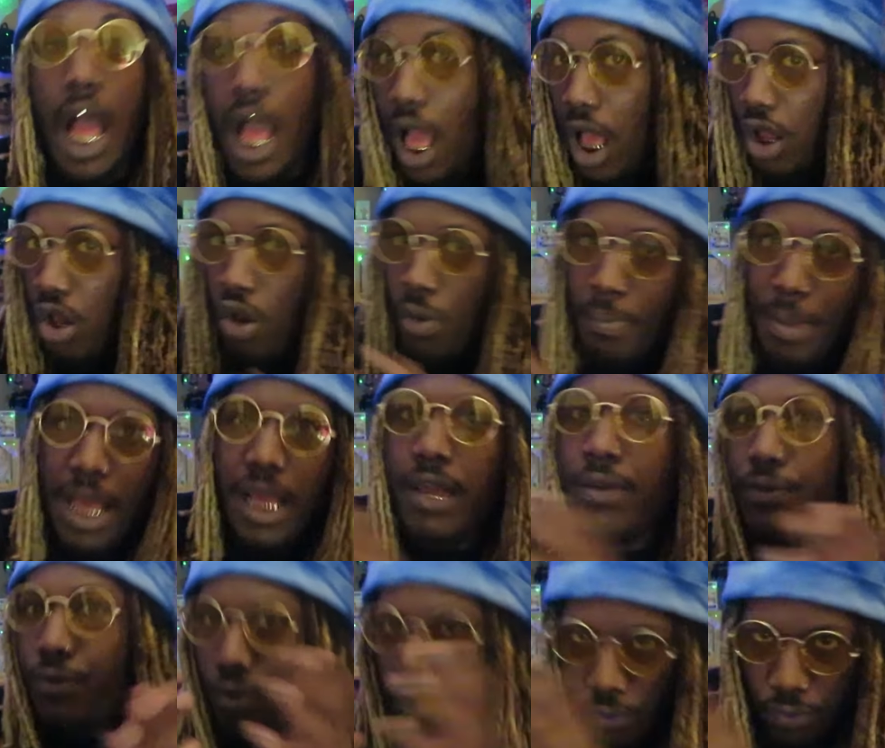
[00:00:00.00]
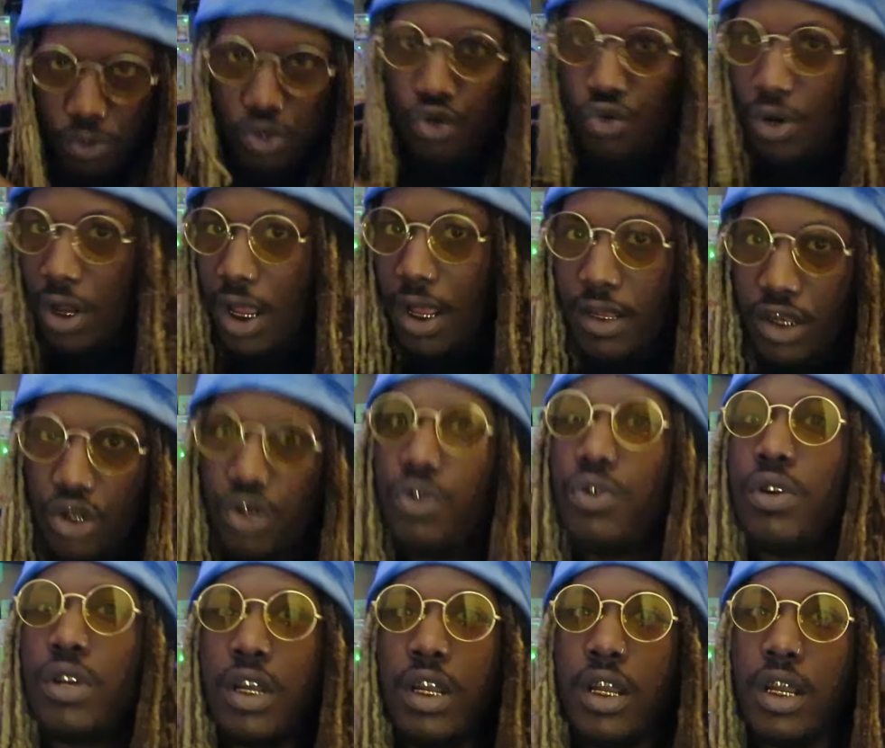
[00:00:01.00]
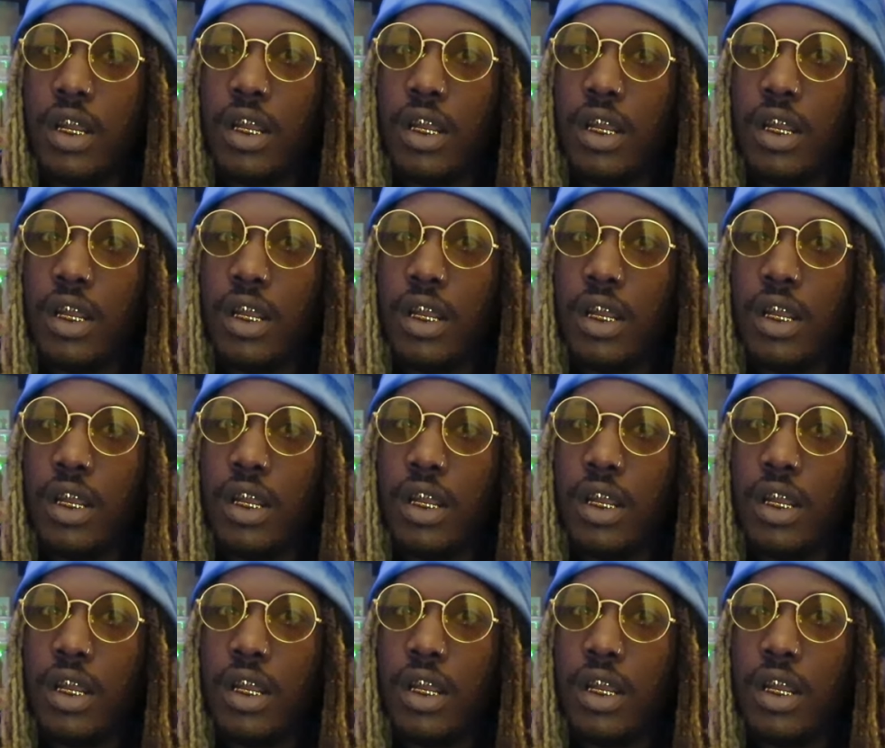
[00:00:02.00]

I go back and forth with Tron, too.